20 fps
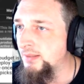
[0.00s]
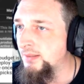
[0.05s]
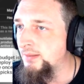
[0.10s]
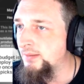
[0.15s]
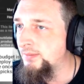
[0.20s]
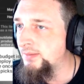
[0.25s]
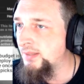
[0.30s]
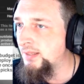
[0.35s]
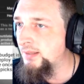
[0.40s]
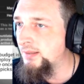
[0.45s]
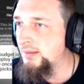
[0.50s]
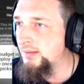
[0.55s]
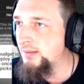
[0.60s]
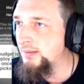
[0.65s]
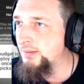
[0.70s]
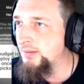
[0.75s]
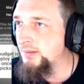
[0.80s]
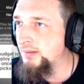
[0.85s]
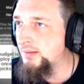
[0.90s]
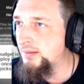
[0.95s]
We got
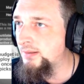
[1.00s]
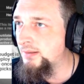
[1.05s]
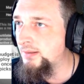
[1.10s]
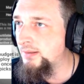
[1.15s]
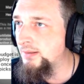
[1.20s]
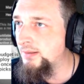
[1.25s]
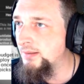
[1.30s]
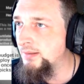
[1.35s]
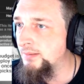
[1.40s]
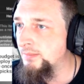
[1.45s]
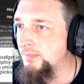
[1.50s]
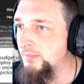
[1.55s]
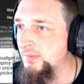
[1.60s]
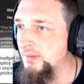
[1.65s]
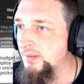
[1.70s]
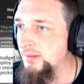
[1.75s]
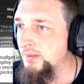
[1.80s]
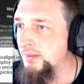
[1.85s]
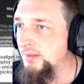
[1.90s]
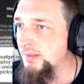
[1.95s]
another arm.
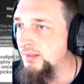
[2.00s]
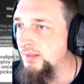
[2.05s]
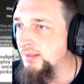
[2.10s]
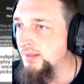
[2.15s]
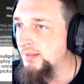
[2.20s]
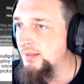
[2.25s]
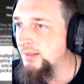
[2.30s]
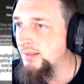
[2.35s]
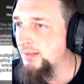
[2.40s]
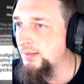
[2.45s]
And then we